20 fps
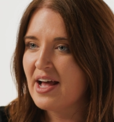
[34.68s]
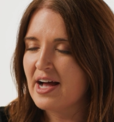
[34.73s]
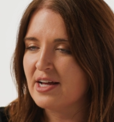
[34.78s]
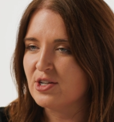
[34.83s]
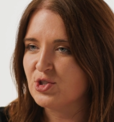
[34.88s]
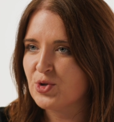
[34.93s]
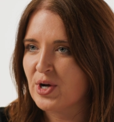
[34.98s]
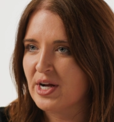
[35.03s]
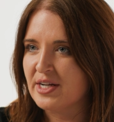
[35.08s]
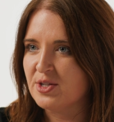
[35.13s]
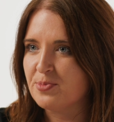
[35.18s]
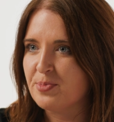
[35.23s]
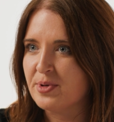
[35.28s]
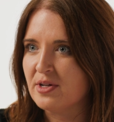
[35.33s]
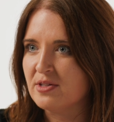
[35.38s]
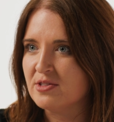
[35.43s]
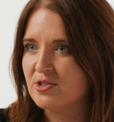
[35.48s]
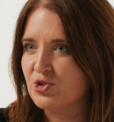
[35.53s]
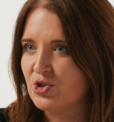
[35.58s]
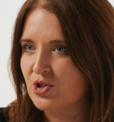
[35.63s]
and trying to
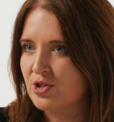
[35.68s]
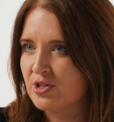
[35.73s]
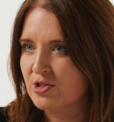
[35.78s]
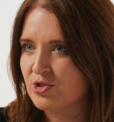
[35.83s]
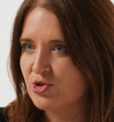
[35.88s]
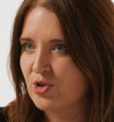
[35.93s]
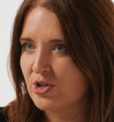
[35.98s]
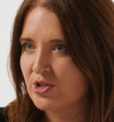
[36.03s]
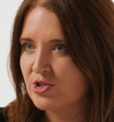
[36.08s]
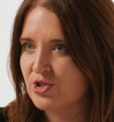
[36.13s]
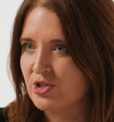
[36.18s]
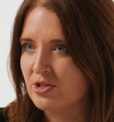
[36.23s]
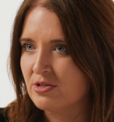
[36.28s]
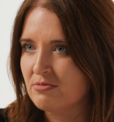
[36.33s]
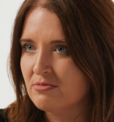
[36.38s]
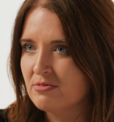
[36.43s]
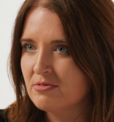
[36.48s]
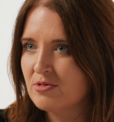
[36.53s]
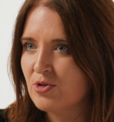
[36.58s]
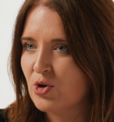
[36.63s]
build a new
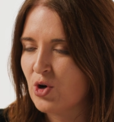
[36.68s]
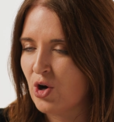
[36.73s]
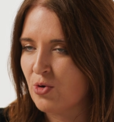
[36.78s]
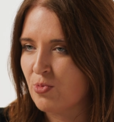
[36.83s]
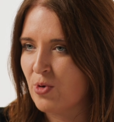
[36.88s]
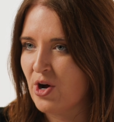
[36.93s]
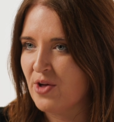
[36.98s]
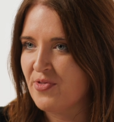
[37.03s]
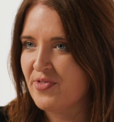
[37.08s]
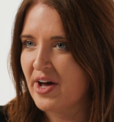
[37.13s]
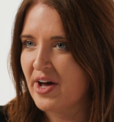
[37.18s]
construction around